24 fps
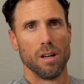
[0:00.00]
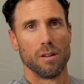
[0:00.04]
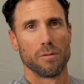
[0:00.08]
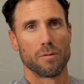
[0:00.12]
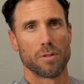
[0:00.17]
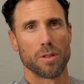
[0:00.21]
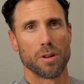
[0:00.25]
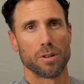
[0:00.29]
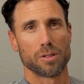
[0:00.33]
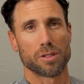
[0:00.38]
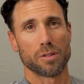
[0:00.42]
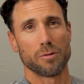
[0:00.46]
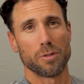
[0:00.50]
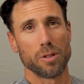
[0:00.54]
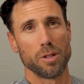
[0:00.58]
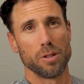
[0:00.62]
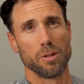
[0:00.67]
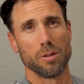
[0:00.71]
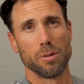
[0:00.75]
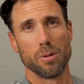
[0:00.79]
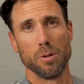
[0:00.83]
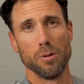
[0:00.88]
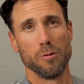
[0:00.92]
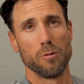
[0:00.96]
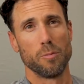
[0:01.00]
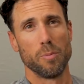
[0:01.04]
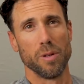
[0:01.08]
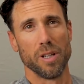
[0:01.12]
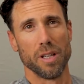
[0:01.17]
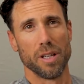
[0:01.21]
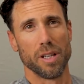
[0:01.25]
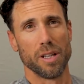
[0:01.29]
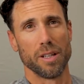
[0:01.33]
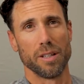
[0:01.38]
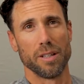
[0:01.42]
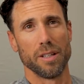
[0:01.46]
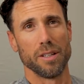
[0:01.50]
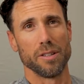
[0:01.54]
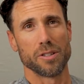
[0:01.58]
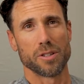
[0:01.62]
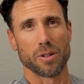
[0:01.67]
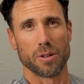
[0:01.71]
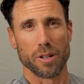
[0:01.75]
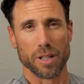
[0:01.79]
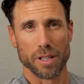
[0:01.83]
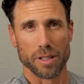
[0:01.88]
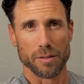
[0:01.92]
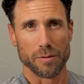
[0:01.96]
For those of you who've been
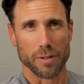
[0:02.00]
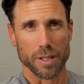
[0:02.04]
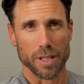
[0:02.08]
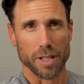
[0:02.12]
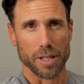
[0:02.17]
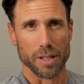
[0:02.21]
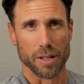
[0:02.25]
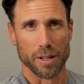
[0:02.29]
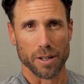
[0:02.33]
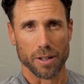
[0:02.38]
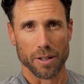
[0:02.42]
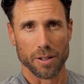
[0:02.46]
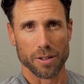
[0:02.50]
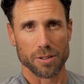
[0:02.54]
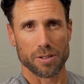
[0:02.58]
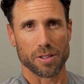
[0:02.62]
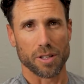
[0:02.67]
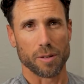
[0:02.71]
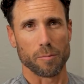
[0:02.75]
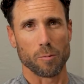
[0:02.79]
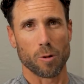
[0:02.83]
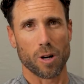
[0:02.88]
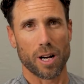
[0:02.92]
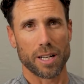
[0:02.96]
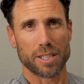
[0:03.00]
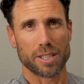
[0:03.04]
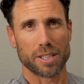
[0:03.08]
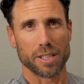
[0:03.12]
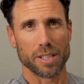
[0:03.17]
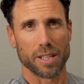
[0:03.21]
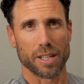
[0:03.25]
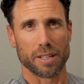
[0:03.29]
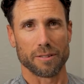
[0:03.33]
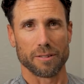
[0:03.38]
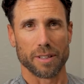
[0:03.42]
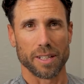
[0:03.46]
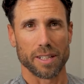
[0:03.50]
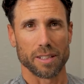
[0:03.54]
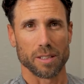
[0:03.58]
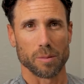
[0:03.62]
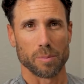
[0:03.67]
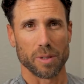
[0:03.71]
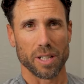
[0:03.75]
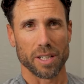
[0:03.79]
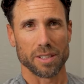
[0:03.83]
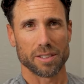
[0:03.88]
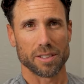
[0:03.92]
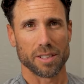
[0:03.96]
enjoying the videos and watching on a regular
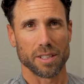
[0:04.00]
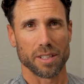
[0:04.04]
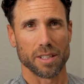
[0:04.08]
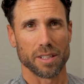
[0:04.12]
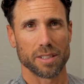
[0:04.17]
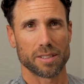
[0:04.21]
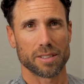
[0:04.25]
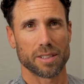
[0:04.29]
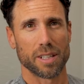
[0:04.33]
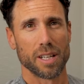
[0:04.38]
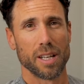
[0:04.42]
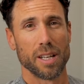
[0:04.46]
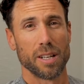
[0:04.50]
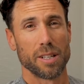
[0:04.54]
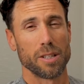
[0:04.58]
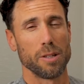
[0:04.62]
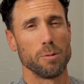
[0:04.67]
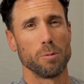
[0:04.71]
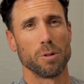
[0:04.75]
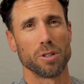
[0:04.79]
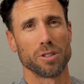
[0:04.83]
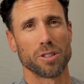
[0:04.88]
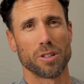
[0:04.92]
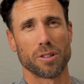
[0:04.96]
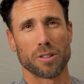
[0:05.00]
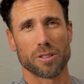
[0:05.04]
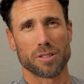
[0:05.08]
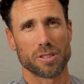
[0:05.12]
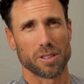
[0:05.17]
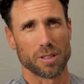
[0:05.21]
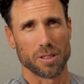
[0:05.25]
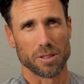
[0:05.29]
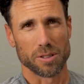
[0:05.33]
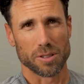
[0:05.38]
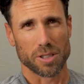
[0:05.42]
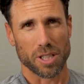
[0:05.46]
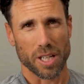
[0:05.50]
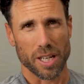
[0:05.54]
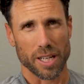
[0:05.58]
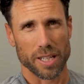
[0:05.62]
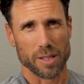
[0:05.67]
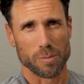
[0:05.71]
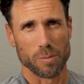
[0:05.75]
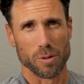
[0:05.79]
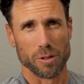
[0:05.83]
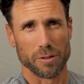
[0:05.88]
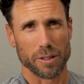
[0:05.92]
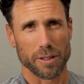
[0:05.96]
basis, you will notice a little
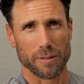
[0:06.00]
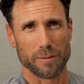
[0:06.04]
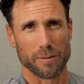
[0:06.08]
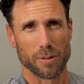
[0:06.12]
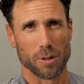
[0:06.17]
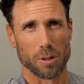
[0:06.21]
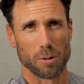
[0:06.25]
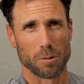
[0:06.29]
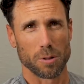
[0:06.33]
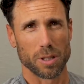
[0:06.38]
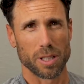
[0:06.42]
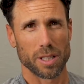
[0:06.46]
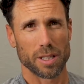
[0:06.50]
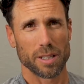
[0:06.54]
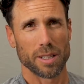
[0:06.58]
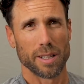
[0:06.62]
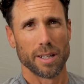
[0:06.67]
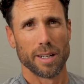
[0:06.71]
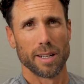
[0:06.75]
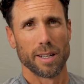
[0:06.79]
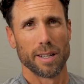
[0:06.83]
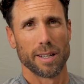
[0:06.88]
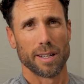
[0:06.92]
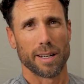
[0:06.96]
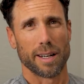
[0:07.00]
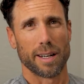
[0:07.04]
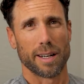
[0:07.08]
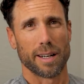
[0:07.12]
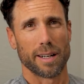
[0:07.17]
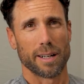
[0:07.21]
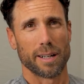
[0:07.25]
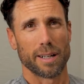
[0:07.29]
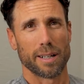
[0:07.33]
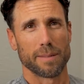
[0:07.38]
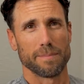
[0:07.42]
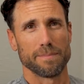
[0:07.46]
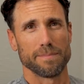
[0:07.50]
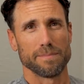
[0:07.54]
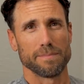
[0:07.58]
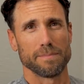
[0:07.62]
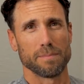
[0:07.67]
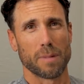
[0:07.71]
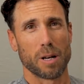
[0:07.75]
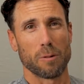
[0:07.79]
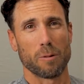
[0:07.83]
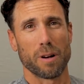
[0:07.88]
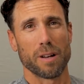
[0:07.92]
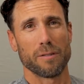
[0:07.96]
change moving forward.
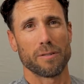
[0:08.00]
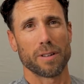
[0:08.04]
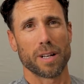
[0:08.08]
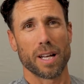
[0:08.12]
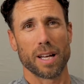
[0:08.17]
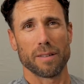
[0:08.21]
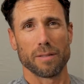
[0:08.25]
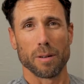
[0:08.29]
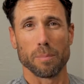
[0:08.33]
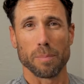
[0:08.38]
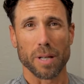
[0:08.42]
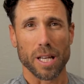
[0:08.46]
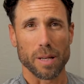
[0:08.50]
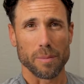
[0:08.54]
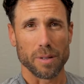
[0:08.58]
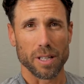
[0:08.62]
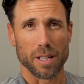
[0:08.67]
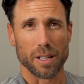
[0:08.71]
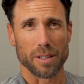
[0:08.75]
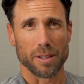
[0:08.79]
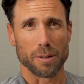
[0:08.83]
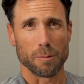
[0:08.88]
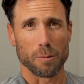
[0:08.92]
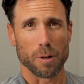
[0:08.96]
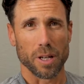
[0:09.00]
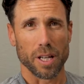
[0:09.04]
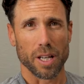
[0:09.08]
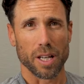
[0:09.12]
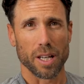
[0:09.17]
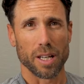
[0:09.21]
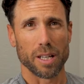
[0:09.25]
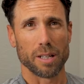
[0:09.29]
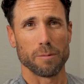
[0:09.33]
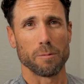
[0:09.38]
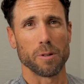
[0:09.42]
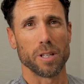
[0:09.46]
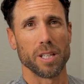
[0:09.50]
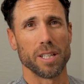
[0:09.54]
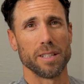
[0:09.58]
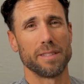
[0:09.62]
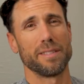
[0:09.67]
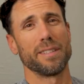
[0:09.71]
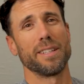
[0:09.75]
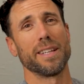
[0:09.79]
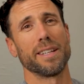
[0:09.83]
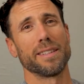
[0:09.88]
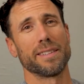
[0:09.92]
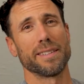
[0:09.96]
My wife and I have a baby on the way. We need
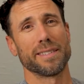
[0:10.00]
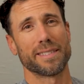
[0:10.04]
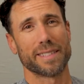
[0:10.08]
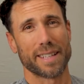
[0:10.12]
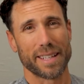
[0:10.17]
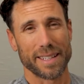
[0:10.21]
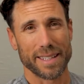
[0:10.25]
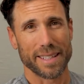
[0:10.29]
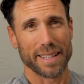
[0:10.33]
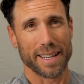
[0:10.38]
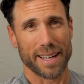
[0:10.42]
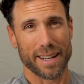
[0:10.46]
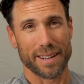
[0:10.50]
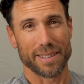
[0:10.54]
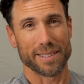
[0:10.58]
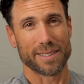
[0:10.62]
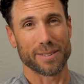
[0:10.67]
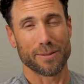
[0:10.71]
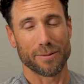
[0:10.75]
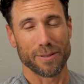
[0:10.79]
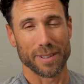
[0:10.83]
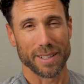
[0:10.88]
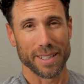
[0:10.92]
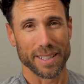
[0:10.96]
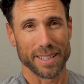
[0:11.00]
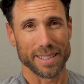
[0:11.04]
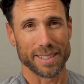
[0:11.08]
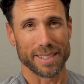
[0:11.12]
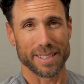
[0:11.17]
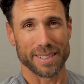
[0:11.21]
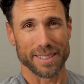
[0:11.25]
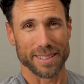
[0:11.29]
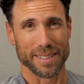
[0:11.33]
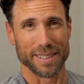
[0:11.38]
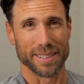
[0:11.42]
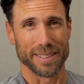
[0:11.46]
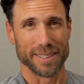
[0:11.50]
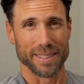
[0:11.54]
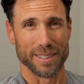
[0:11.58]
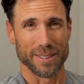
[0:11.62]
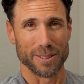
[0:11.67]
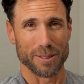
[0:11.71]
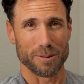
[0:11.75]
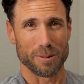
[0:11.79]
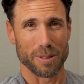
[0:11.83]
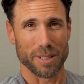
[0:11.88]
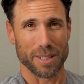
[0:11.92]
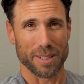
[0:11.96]
to get the tiny house finished a
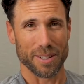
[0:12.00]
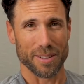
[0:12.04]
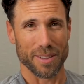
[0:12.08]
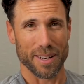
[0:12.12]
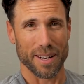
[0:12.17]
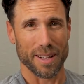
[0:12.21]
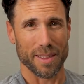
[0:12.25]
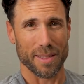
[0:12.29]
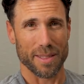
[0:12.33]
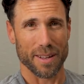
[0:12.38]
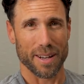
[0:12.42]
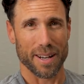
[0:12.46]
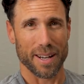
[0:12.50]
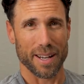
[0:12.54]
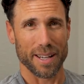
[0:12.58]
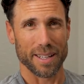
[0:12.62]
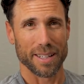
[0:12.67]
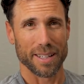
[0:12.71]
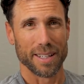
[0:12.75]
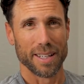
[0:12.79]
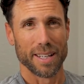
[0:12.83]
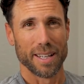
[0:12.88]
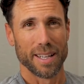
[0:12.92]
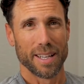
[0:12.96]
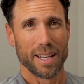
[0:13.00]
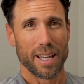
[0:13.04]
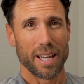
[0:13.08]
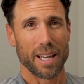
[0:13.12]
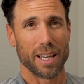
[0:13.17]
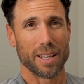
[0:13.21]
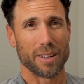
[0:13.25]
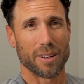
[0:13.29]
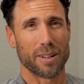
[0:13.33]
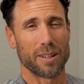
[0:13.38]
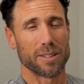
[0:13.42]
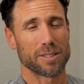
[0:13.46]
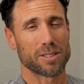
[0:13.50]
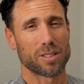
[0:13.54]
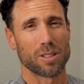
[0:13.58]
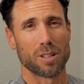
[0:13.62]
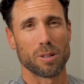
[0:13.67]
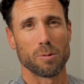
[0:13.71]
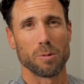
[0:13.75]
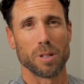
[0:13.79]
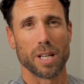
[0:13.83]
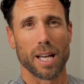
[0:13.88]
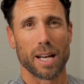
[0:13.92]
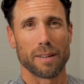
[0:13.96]
little quicker than I thought. And
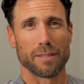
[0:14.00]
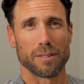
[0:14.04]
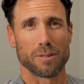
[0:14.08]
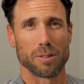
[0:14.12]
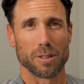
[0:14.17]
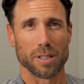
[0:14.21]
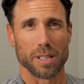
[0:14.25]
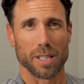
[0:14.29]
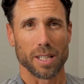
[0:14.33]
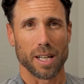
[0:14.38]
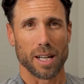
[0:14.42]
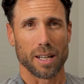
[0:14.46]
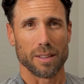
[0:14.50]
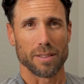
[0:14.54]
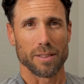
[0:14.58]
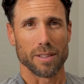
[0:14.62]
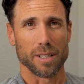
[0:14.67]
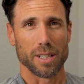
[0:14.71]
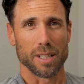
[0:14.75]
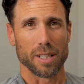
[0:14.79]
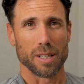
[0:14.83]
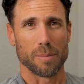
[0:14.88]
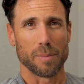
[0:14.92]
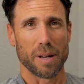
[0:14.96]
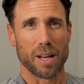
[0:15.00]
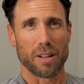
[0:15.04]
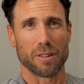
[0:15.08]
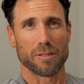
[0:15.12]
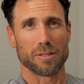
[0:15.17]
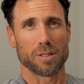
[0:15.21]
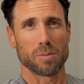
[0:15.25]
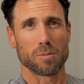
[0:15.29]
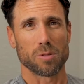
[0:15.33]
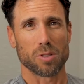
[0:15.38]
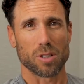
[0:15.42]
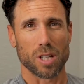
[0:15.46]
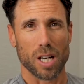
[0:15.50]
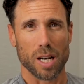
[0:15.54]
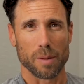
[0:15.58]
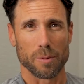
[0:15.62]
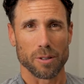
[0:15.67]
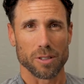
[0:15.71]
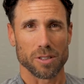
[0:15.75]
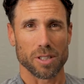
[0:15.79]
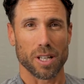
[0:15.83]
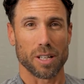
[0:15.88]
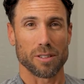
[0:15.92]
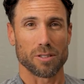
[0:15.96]
also, we haven't really gotten the amount of
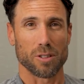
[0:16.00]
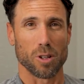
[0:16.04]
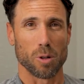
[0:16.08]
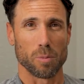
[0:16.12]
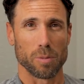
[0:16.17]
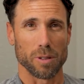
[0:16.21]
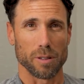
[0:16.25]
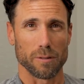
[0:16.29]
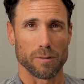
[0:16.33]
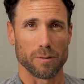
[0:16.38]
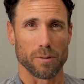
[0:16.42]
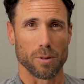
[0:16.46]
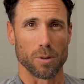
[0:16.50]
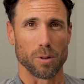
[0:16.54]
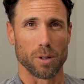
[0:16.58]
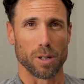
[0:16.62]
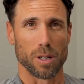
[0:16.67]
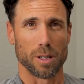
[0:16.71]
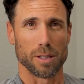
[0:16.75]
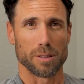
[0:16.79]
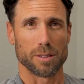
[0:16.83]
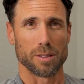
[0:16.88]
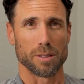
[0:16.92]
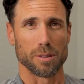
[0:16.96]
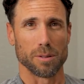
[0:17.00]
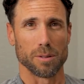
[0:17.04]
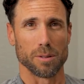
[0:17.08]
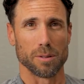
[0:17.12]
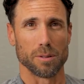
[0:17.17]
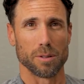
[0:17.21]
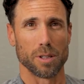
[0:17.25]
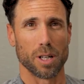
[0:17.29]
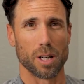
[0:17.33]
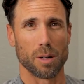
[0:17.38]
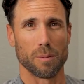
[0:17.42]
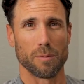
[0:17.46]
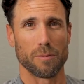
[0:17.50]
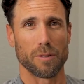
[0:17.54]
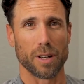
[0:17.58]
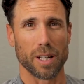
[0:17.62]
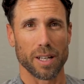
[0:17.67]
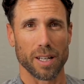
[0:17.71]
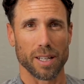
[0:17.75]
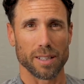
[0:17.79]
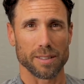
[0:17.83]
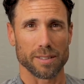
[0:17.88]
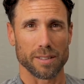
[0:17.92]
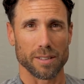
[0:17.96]
subscribers I was hoping for to help
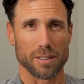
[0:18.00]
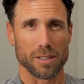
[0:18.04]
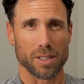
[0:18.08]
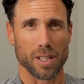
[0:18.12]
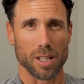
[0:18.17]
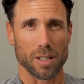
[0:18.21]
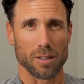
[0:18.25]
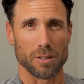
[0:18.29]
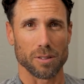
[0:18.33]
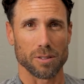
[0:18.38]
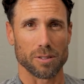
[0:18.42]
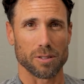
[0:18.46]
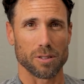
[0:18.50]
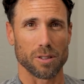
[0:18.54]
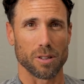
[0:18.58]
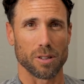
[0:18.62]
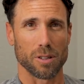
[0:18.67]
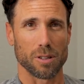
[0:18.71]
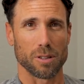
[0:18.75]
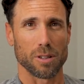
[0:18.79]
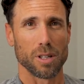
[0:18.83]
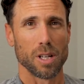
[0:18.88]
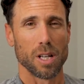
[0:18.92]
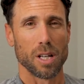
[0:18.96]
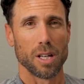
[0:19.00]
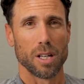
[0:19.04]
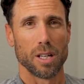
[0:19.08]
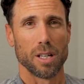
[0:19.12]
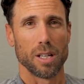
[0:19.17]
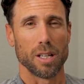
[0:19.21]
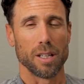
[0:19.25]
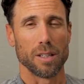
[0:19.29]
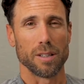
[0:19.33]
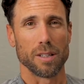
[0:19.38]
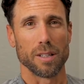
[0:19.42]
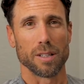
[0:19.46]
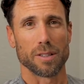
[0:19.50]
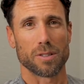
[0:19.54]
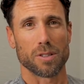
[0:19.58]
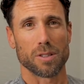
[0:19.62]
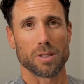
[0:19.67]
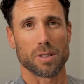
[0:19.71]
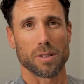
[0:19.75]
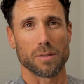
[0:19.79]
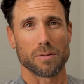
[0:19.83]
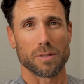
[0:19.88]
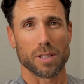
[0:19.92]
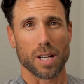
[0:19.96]
finance the channel. So in the
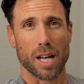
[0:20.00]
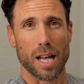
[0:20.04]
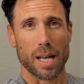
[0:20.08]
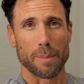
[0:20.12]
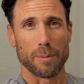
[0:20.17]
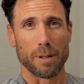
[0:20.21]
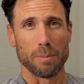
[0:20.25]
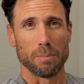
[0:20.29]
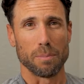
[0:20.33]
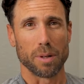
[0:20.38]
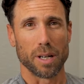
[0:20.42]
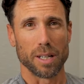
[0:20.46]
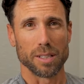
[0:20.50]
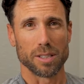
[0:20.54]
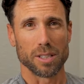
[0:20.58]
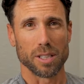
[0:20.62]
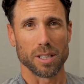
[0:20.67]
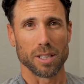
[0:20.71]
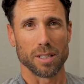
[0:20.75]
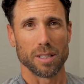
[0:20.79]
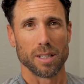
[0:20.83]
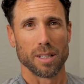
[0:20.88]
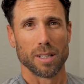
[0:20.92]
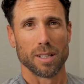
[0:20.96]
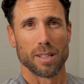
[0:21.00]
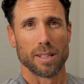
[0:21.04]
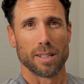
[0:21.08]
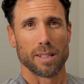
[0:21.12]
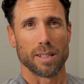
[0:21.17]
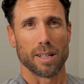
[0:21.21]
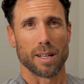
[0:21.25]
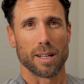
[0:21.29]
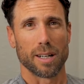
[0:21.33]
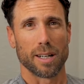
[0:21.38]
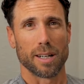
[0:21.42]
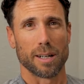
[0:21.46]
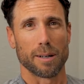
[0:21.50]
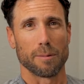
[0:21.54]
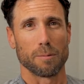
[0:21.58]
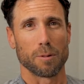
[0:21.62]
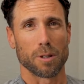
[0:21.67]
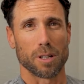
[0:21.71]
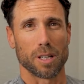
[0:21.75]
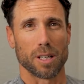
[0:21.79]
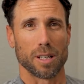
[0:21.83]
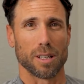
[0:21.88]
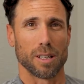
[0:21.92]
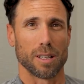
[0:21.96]
interest of time and budget,
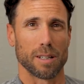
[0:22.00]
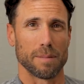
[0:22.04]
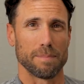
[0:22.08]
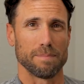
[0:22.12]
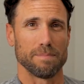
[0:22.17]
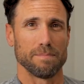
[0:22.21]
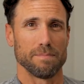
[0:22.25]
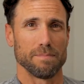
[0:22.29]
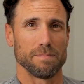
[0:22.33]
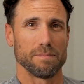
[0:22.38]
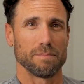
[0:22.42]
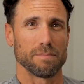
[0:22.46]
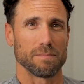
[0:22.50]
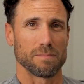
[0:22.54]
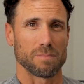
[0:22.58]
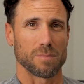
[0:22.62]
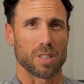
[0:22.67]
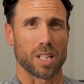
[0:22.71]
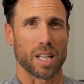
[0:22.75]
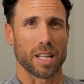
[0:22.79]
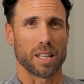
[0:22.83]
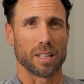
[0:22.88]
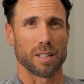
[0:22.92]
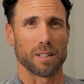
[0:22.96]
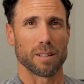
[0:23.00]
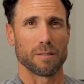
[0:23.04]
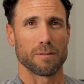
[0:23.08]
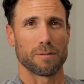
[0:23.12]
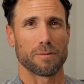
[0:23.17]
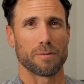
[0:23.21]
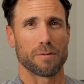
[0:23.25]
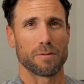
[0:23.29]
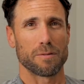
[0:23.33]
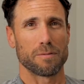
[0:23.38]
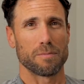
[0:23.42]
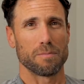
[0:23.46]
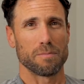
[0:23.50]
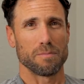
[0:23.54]
we're gonna kind of